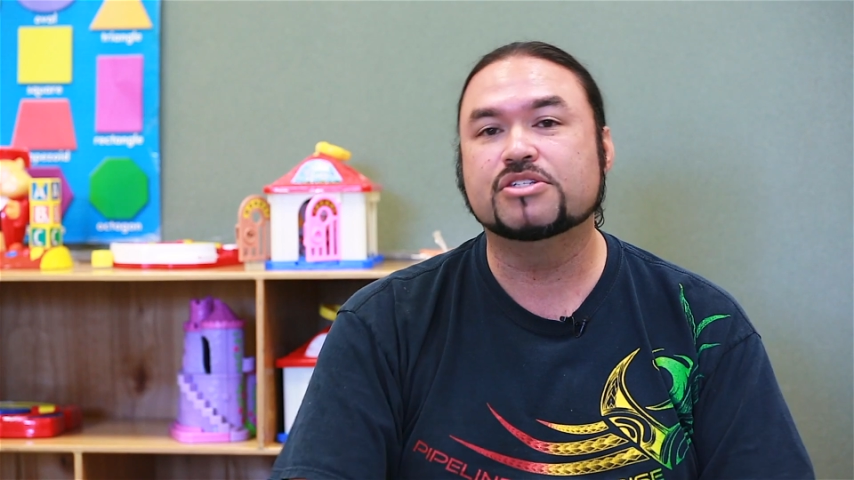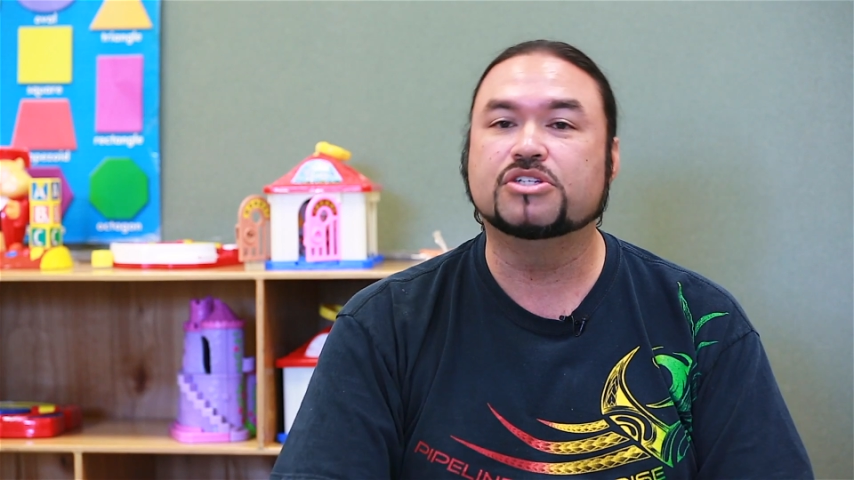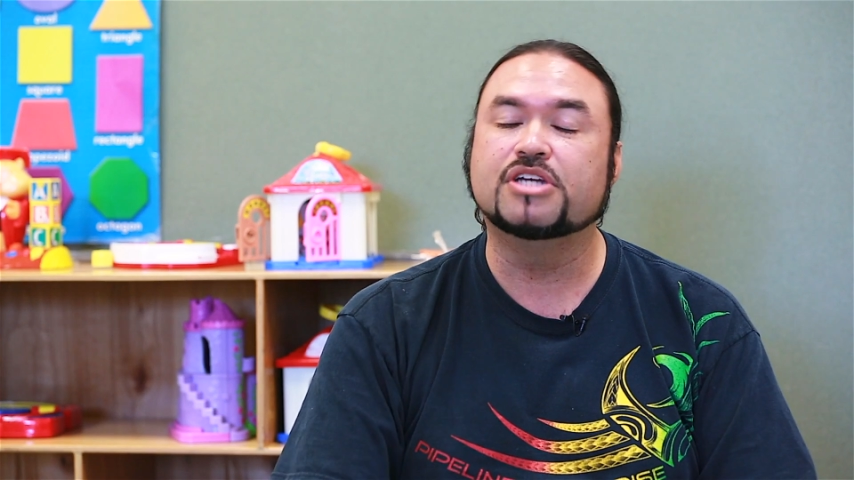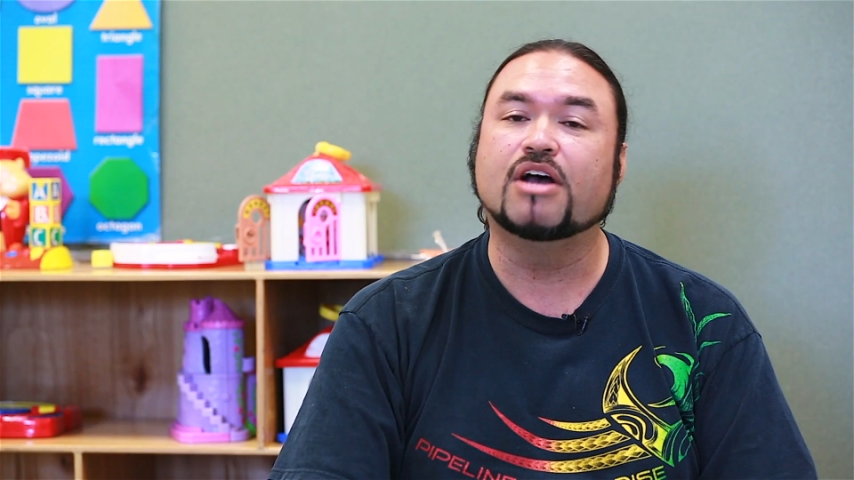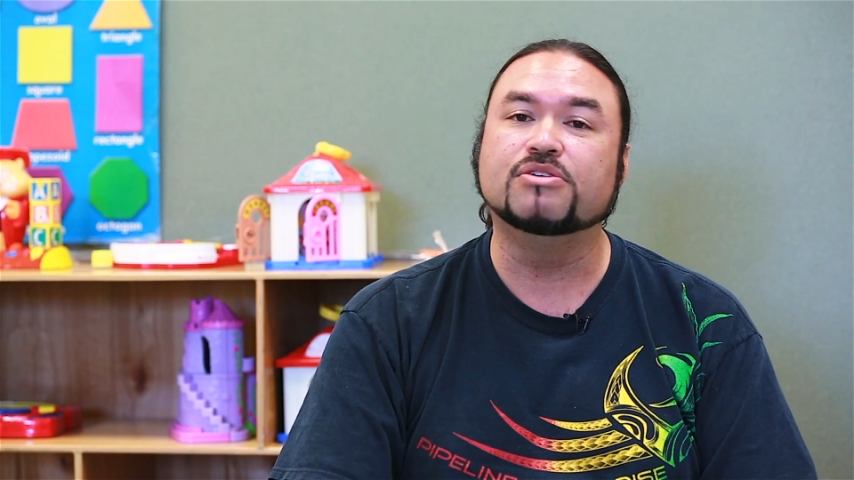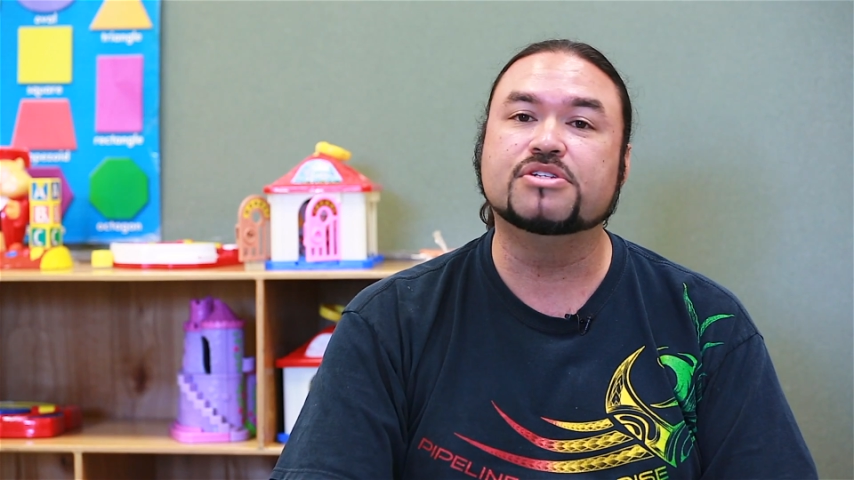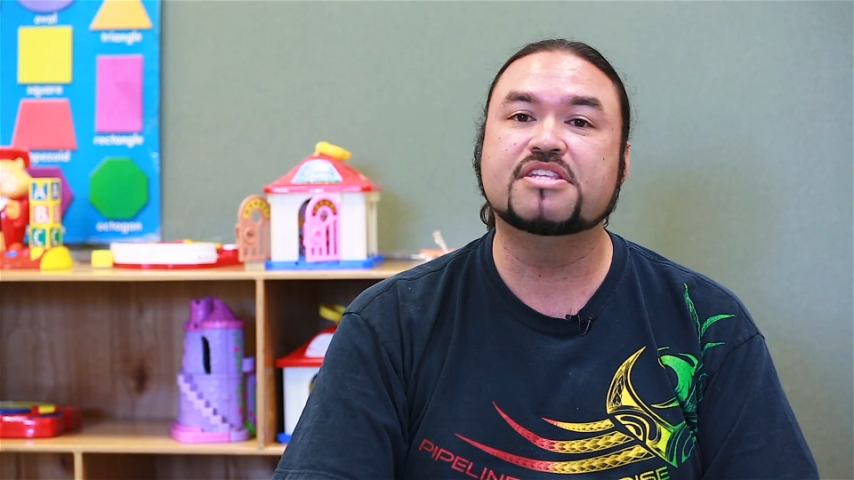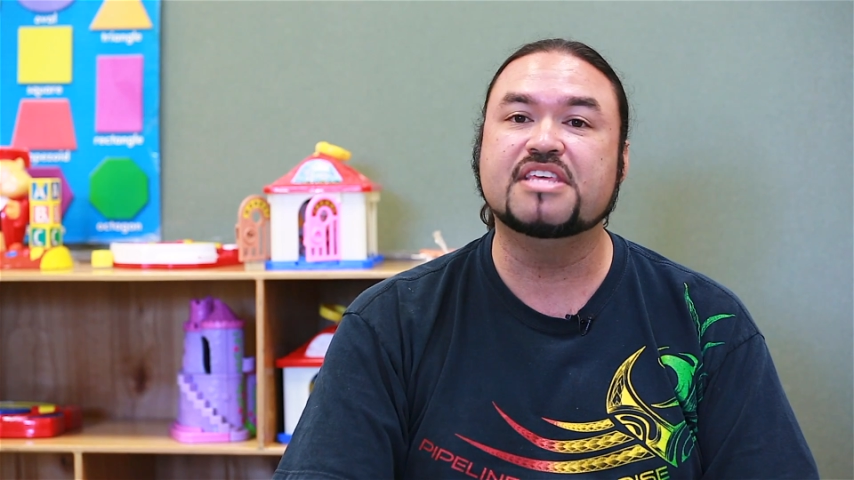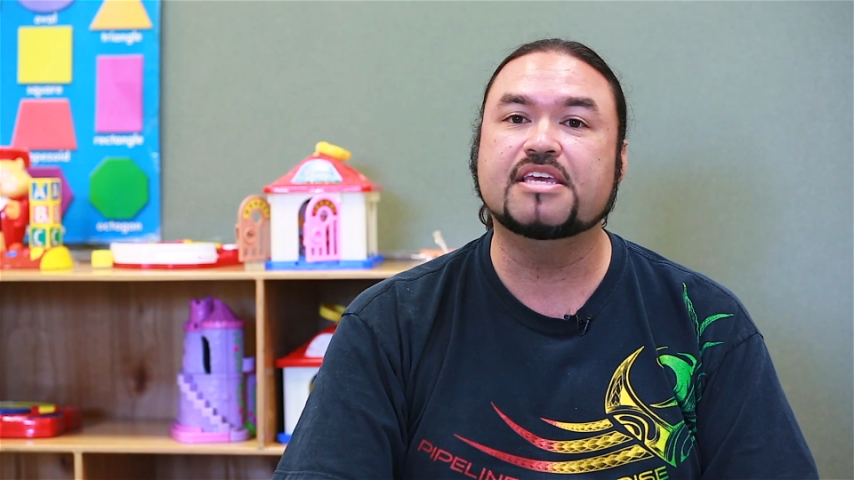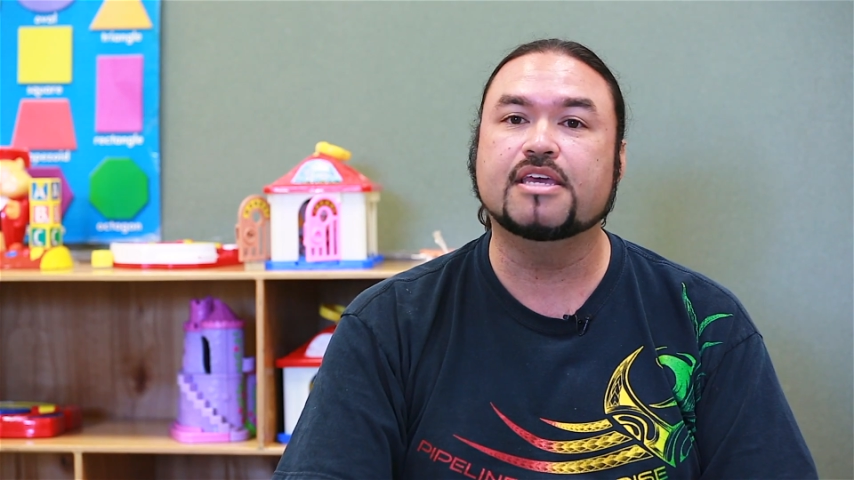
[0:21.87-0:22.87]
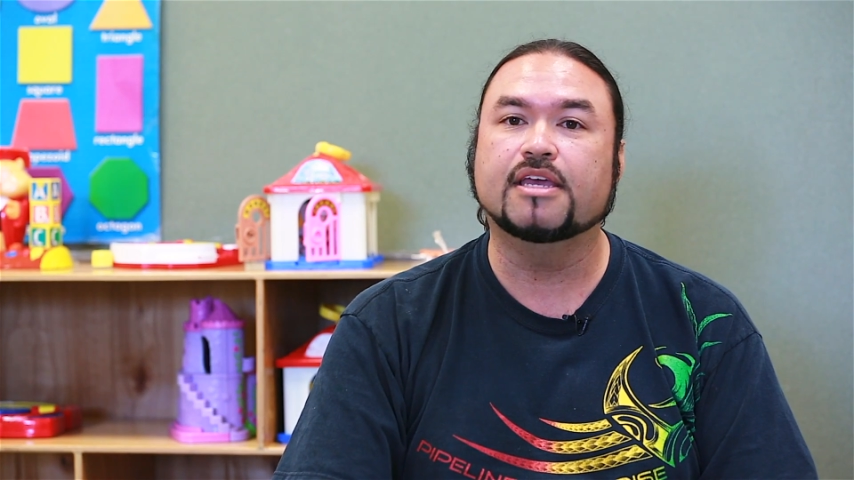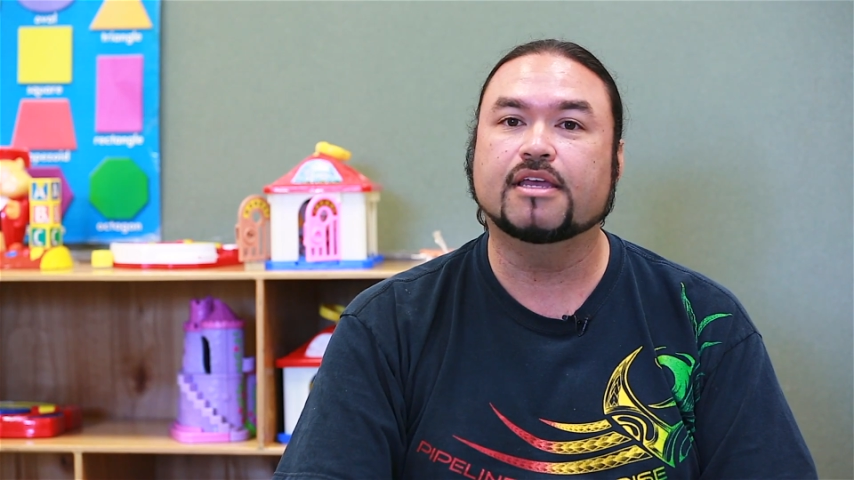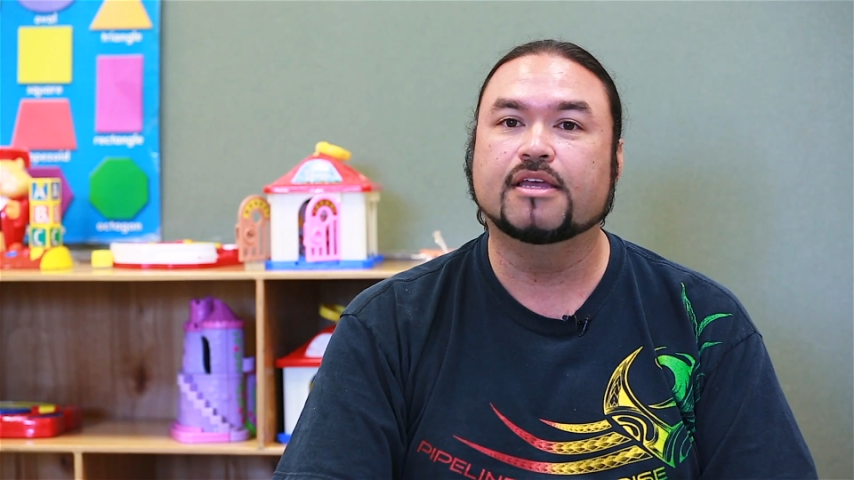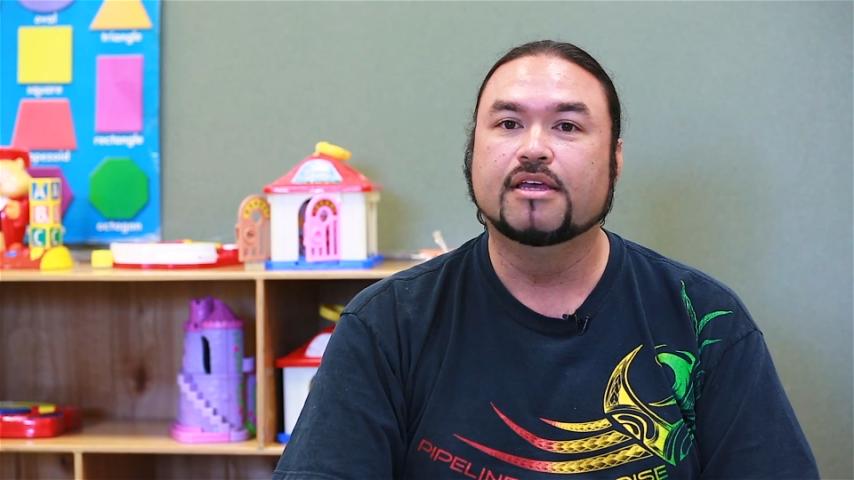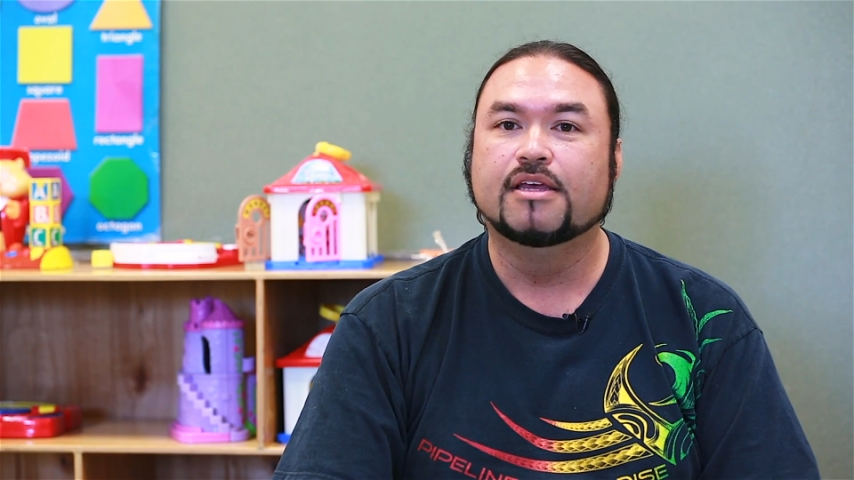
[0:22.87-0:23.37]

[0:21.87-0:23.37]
the child's thinking